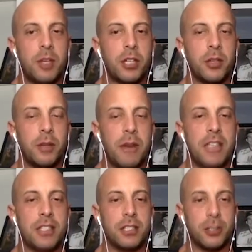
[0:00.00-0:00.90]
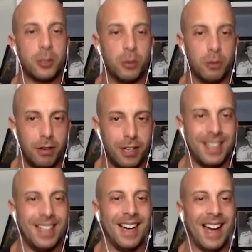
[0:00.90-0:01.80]
could do the Masters soon.
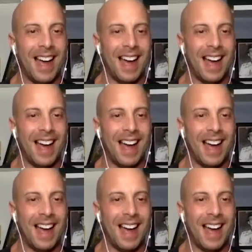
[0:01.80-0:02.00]
yeah,